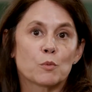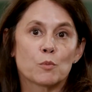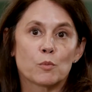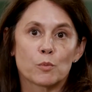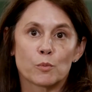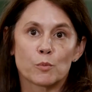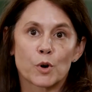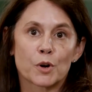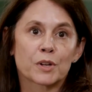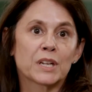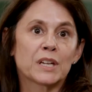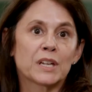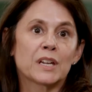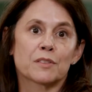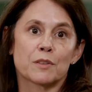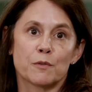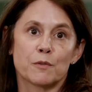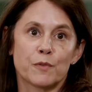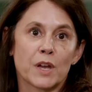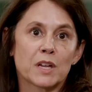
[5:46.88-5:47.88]
working at
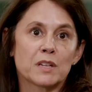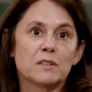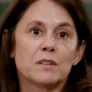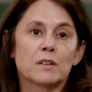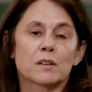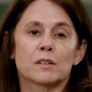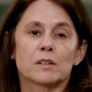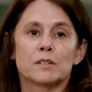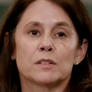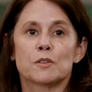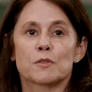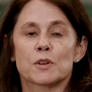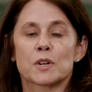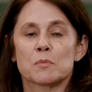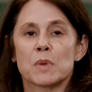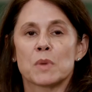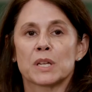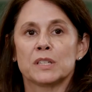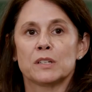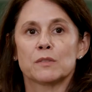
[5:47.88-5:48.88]
the Fed during
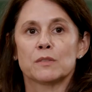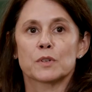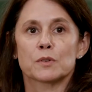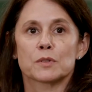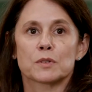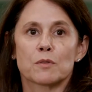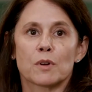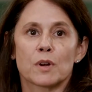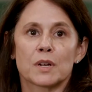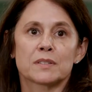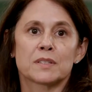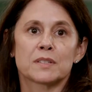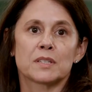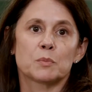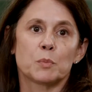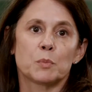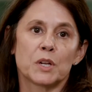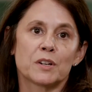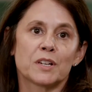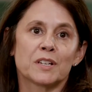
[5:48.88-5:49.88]
many of those crises
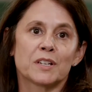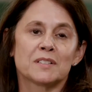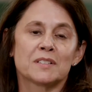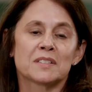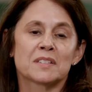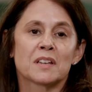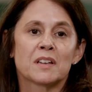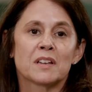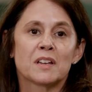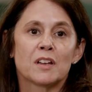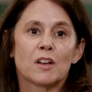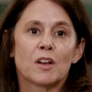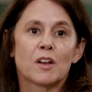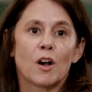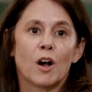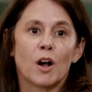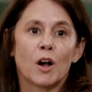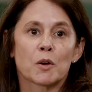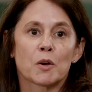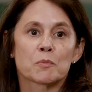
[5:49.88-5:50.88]
periods,
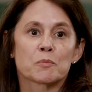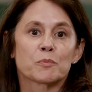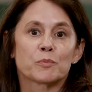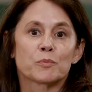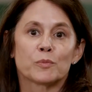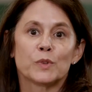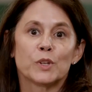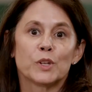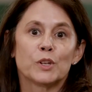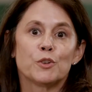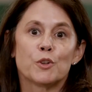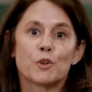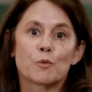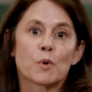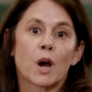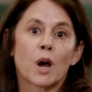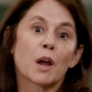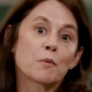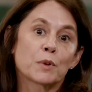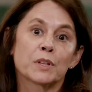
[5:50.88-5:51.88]

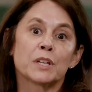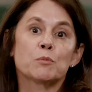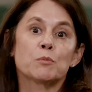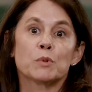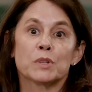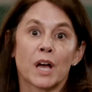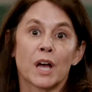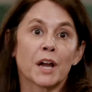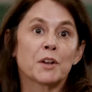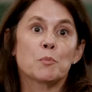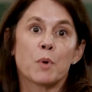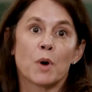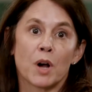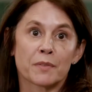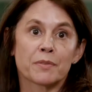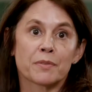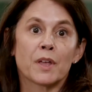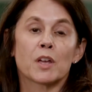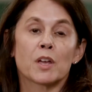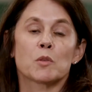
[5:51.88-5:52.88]
I really relied
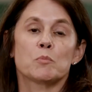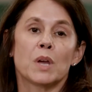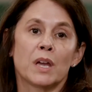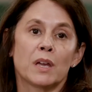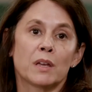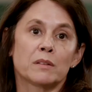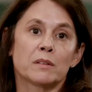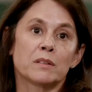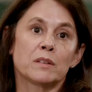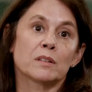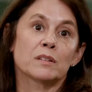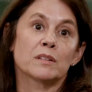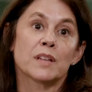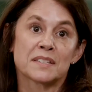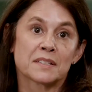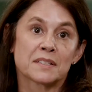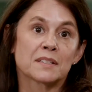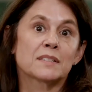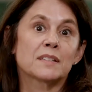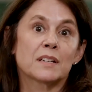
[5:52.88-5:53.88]
upon them, and the
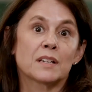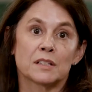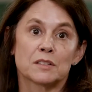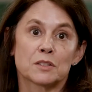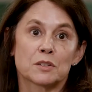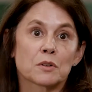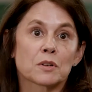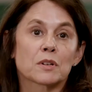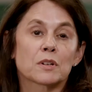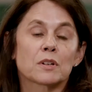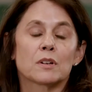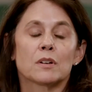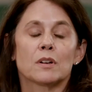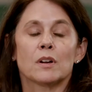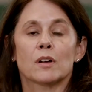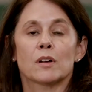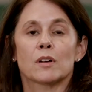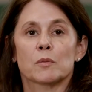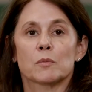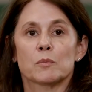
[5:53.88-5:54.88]
lessons that I took
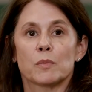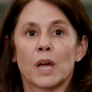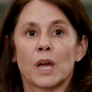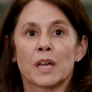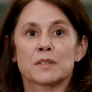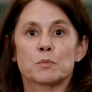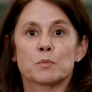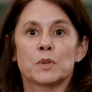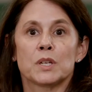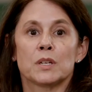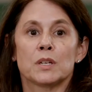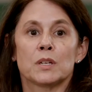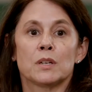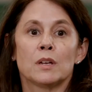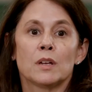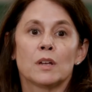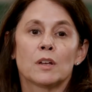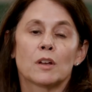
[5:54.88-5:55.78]
as we